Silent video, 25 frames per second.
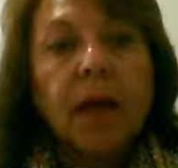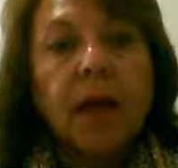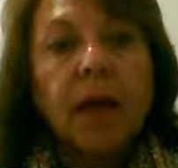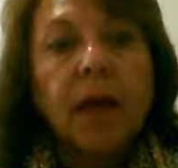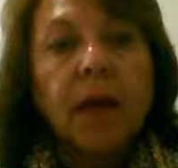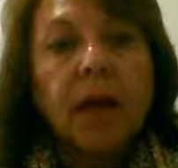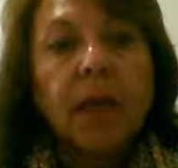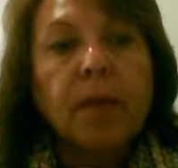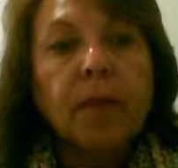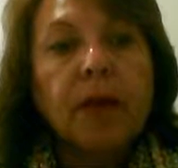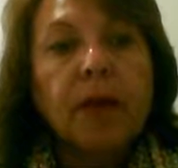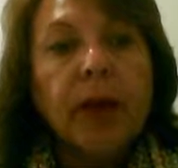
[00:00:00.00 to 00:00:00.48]

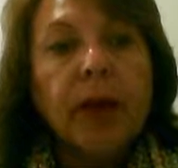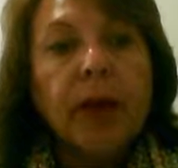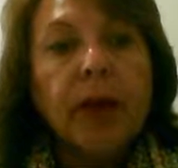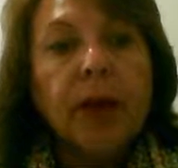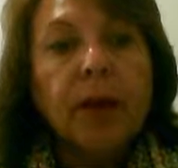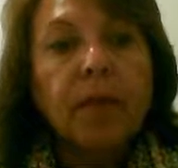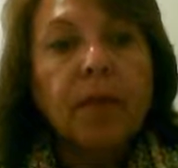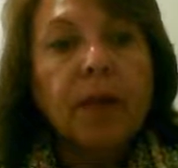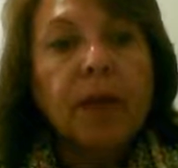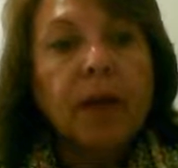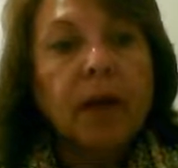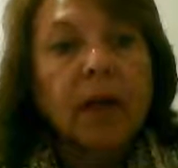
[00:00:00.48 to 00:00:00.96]
APA,
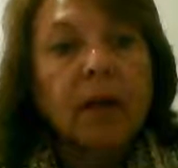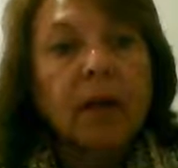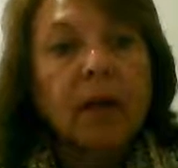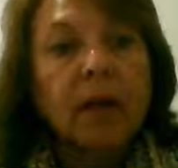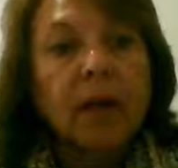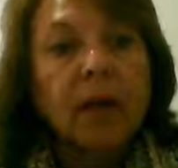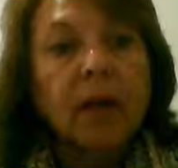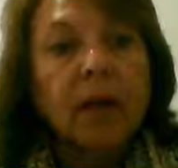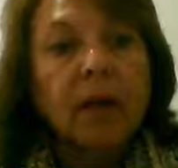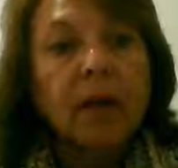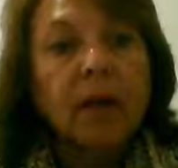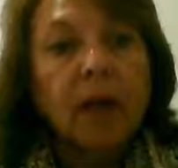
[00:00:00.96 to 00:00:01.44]
American
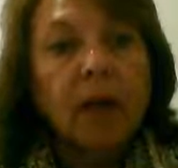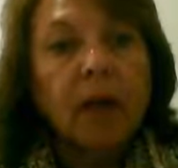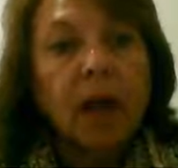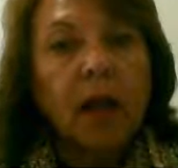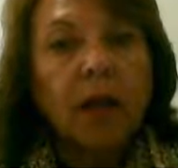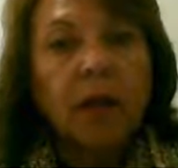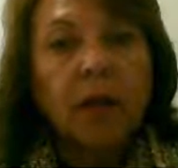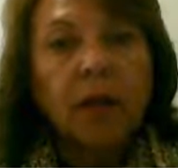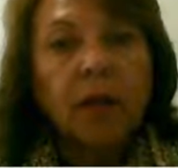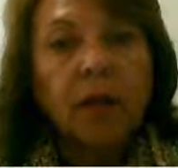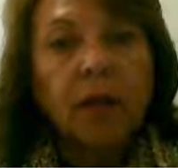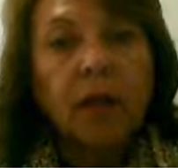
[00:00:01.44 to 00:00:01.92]

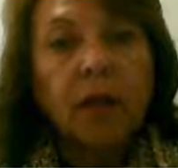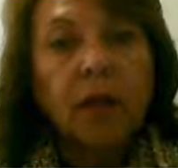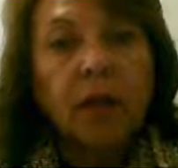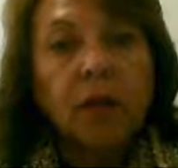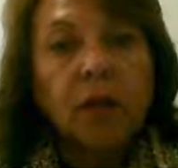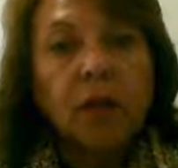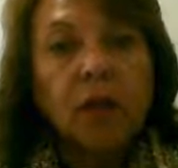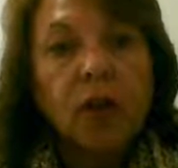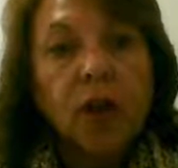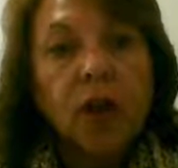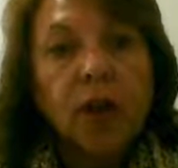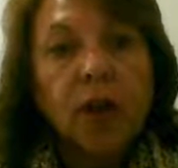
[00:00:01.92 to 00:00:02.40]
Psychological
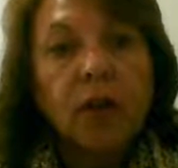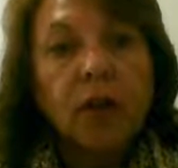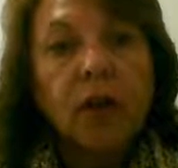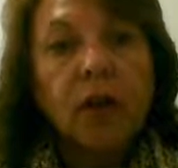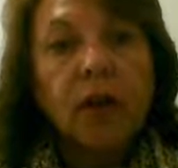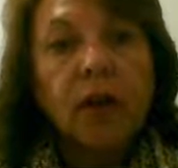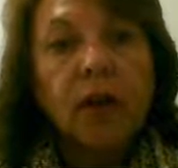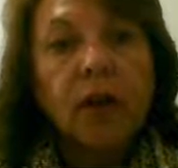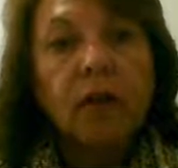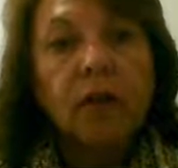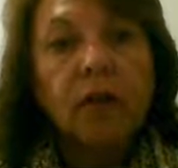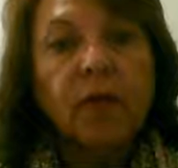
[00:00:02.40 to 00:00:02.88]

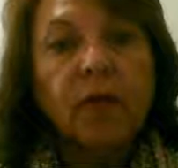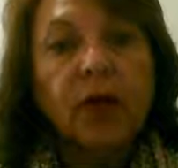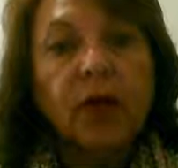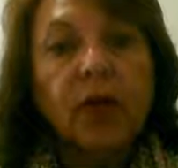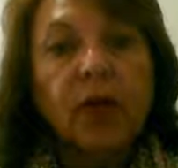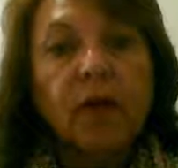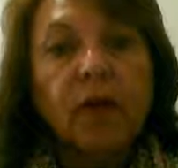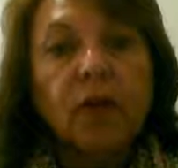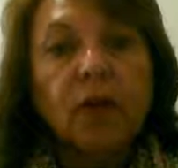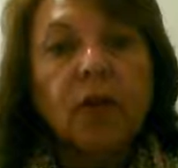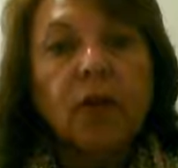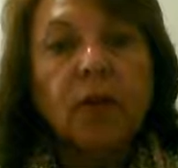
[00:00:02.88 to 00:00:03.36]
Association, has
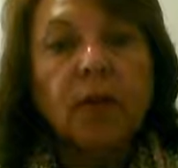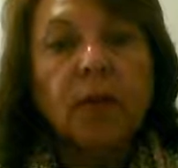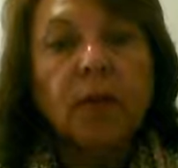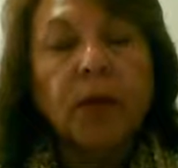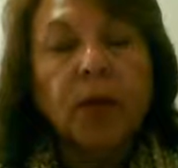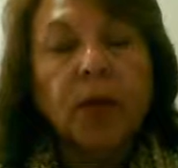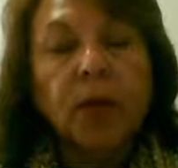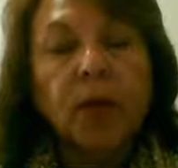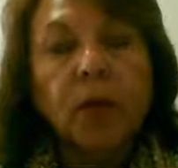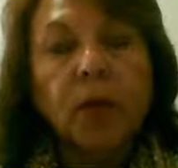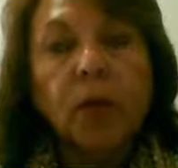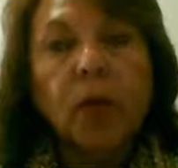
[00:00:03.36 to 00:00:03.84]
finally jumped
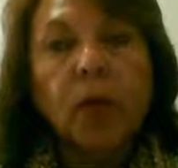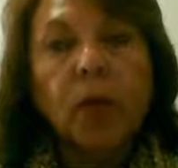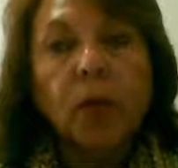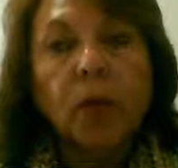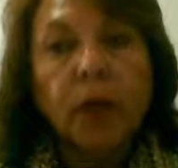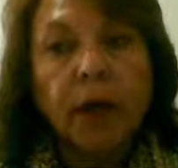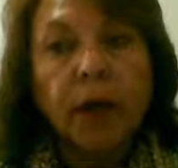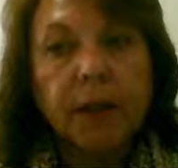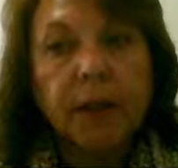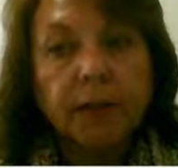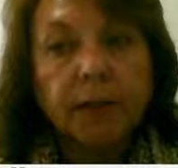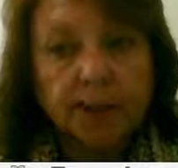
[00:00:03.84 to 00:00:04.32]
on
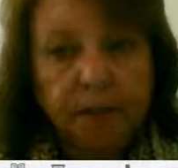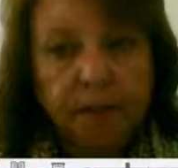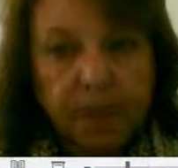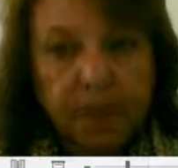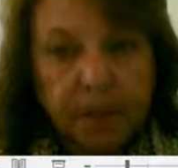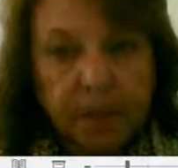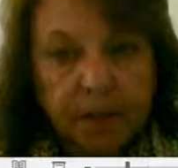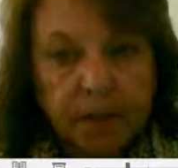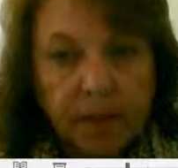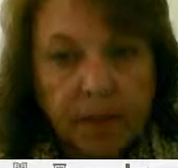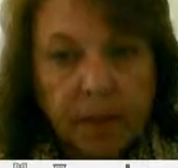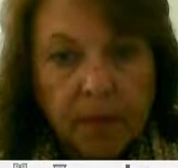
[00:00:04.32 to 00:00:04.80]
board
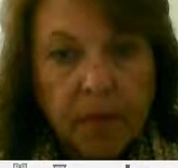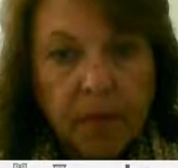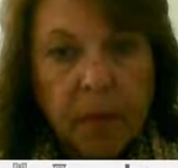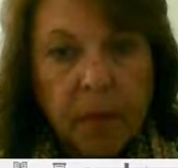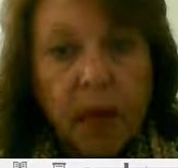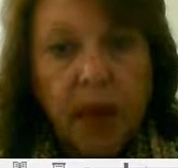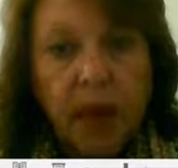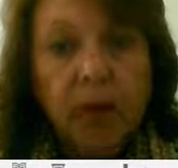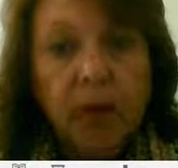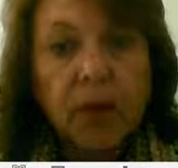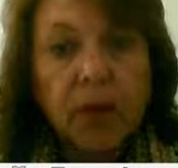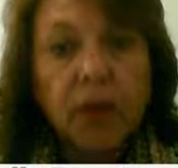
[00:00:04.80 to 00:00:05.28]

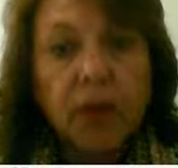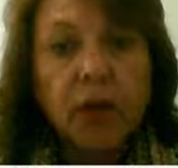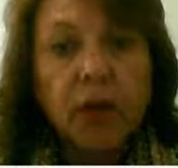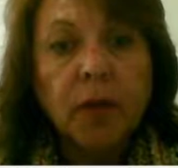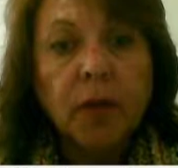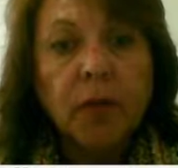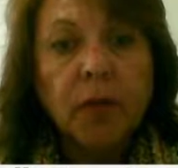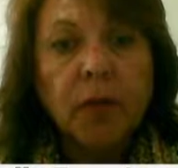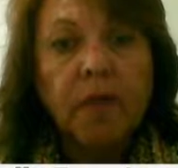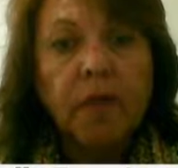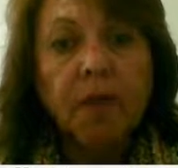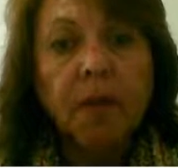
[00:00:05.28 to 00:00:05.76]
in
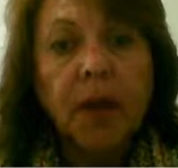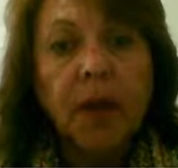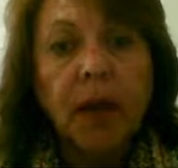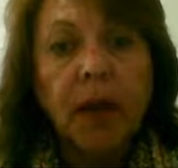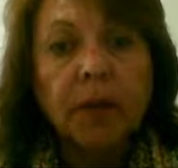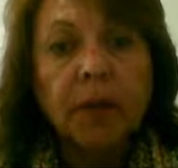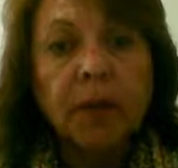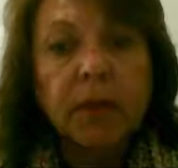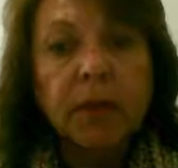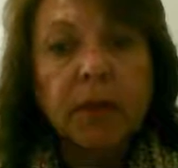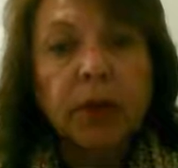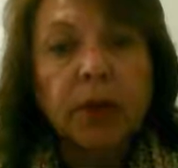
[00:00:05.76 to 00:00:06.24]
terms of
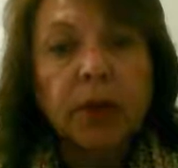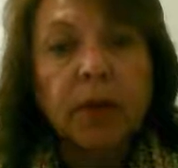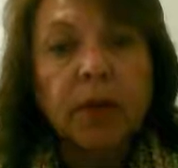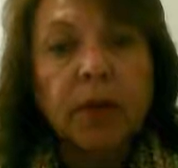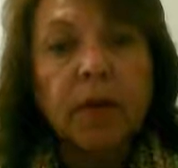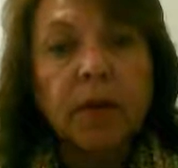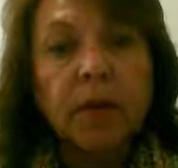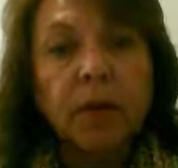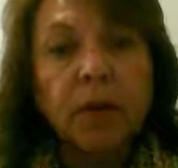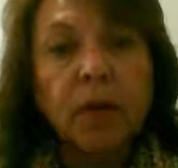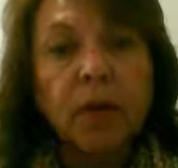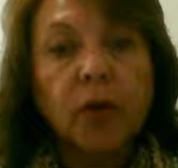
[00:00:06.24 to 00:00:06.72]
publishing
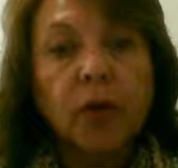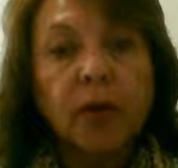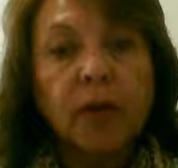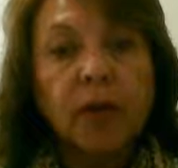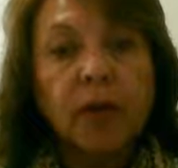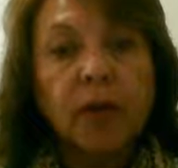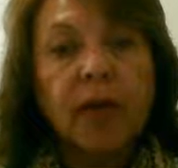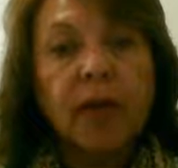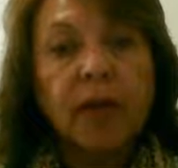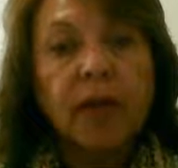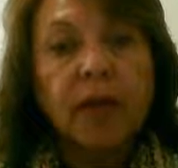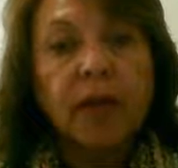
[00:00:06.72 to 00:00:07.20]
some good
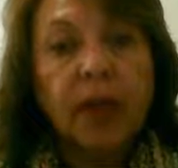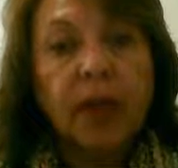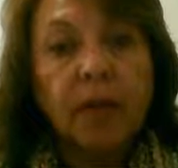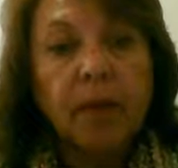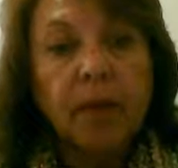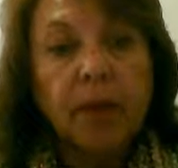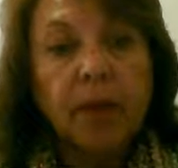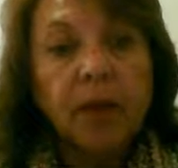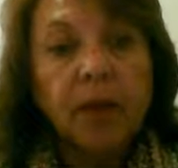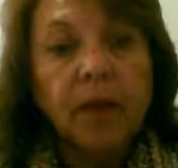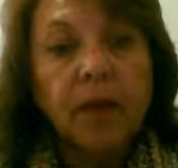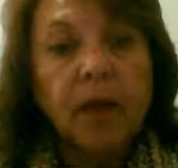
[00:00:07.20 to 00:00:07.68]

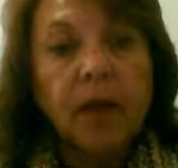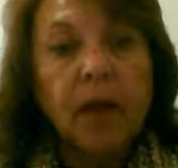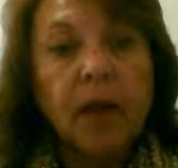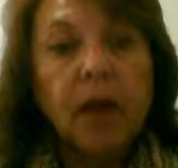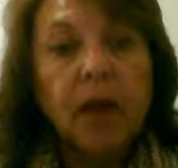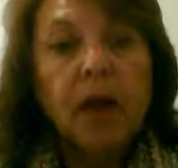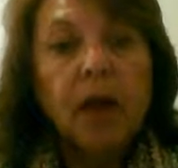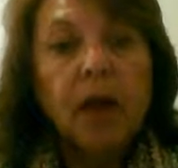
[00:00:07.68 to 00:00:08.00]
examples,